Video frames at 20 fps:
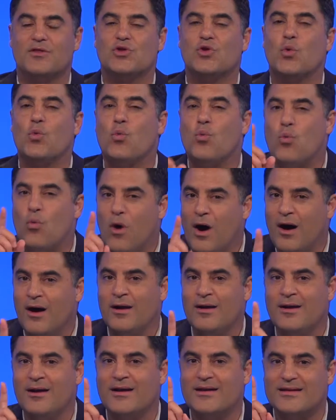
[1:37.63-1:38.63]
The
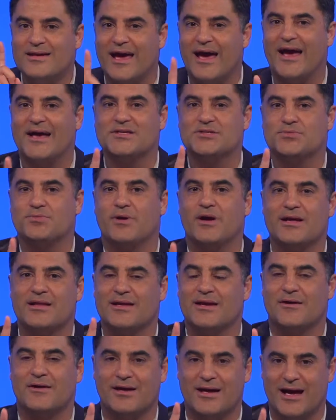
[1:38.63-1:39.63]
one tax break
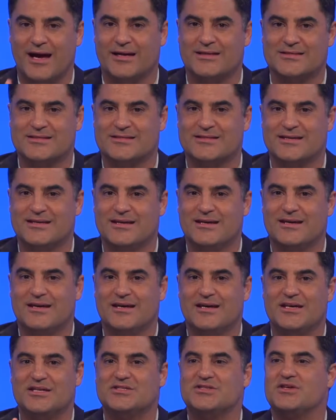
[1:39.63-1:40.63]
they're against
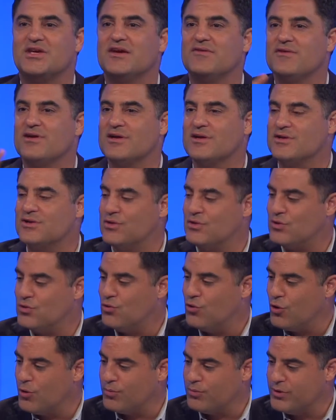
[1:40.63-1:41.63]
is giving a
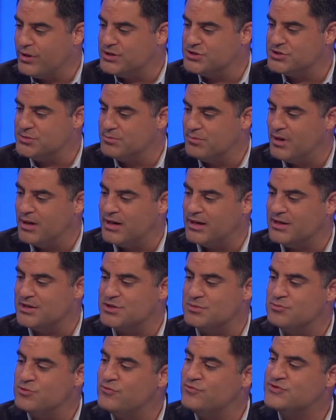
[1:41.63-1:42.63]
corporation money
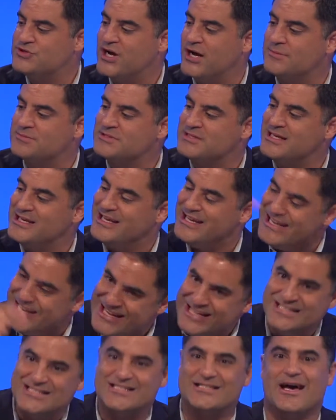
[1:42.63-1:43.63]
to move jobs
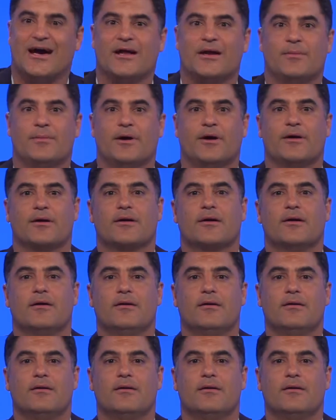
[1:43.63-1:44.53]
inside America.